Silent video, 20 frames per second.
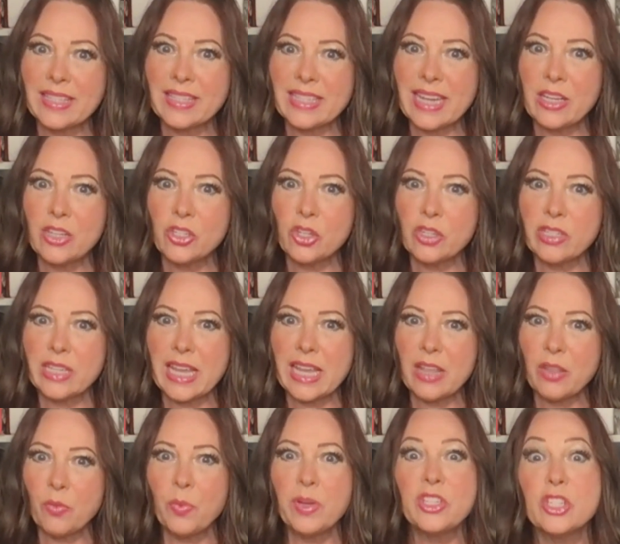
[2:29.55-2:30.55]
stains your
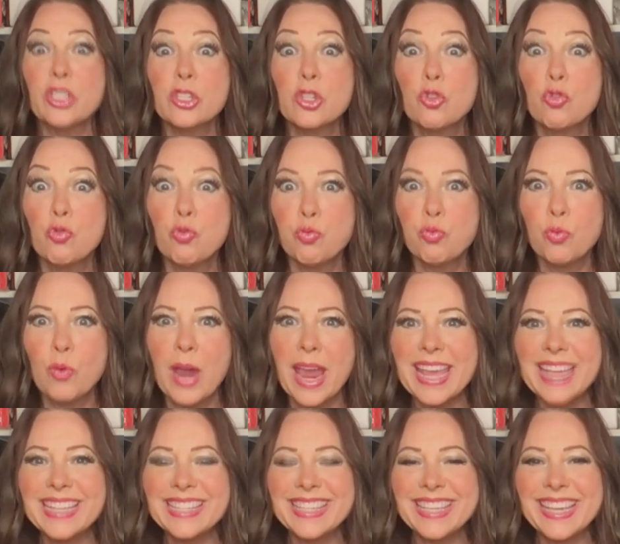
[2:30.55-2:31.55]
teeth, which is
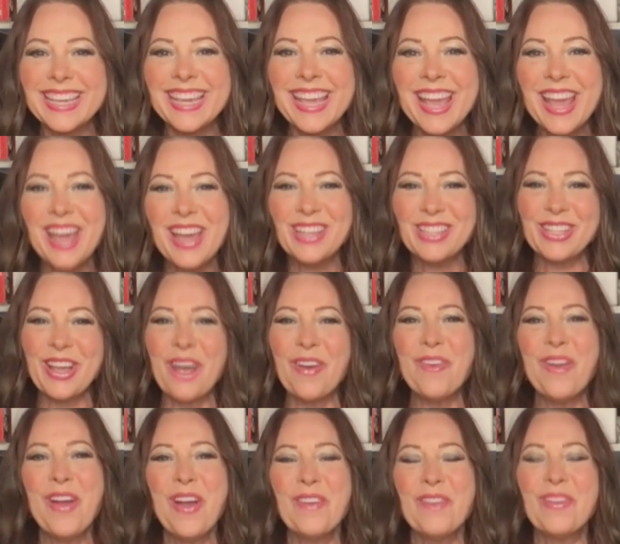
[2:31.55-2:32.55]
crazy?
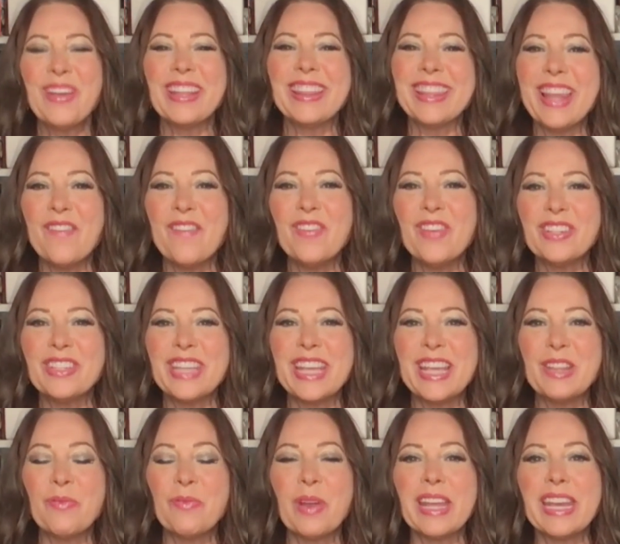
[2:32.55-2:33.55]
So, with Love Your
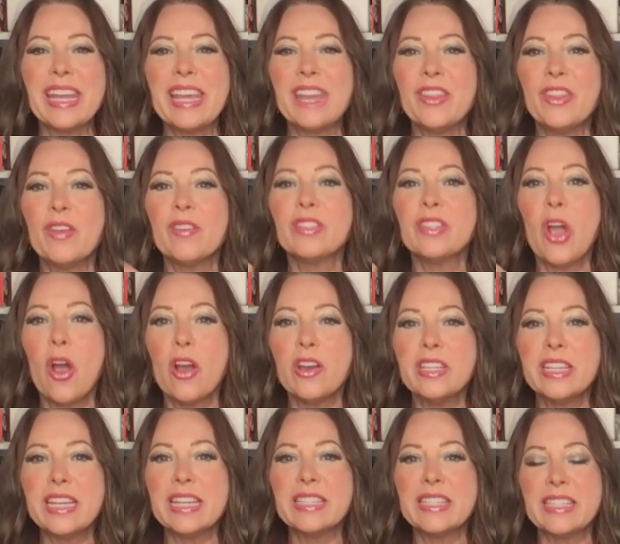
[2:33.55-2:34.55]
Teeth, we're going to get those hard
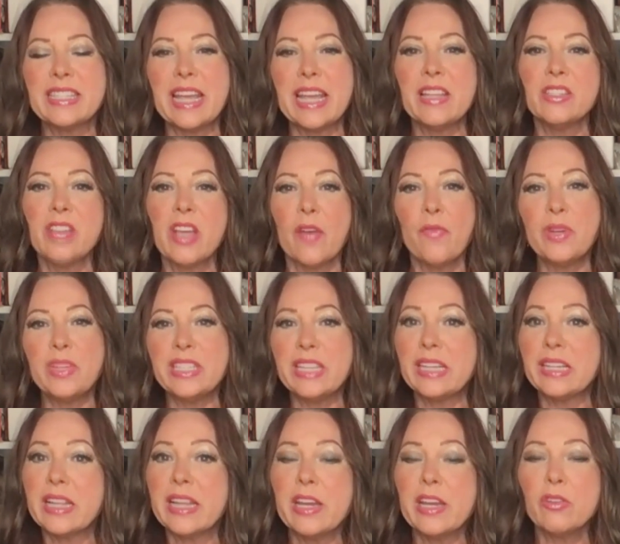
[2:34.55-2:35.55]
to get stains off. We did
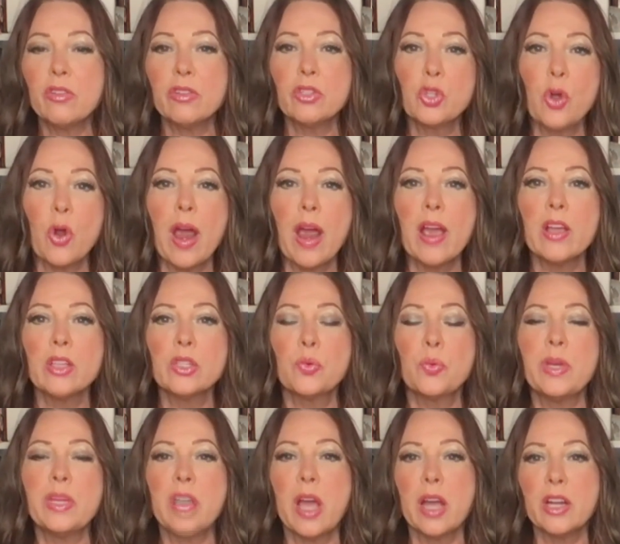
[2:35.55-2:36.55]
clinical trials.
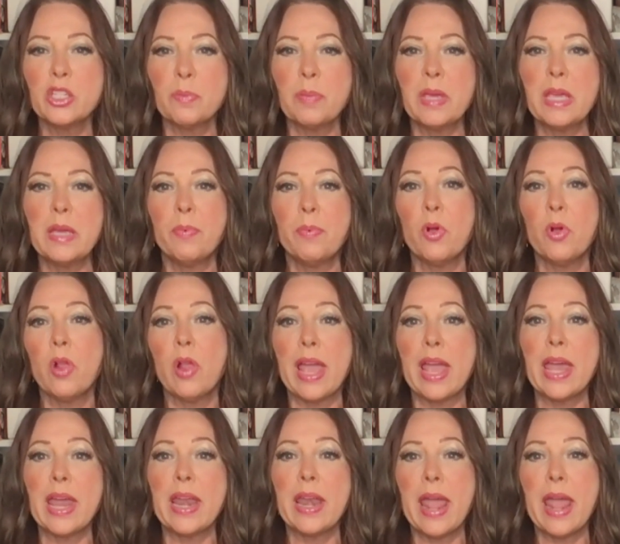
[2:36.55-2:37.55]
We talked to people
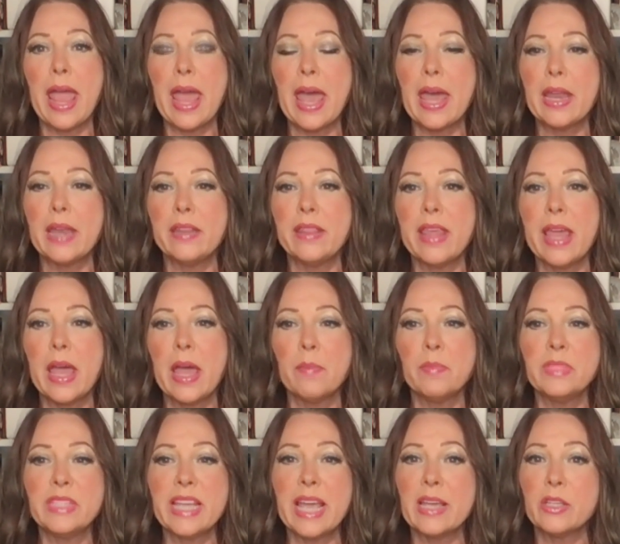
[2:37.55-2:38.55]
and had
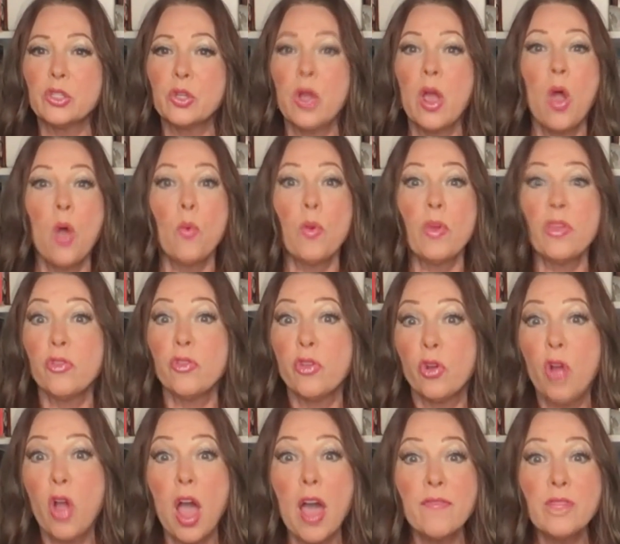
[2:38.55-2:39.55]
them test whether they're
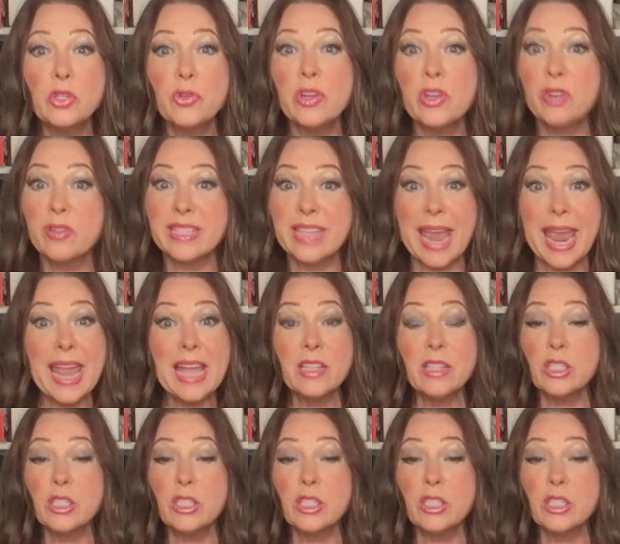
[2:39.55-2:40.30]
coffee drinkers and